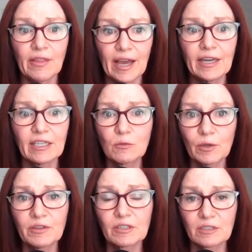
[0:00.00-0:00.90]
And that is
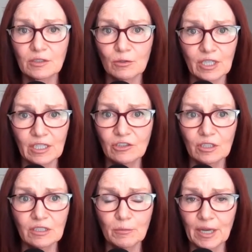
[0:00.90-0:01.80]
what this
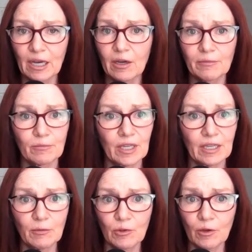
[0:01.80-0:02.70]
dissertation is about.
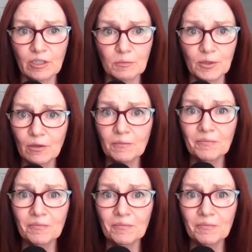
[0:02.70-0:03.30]
Any thoughts, Bill?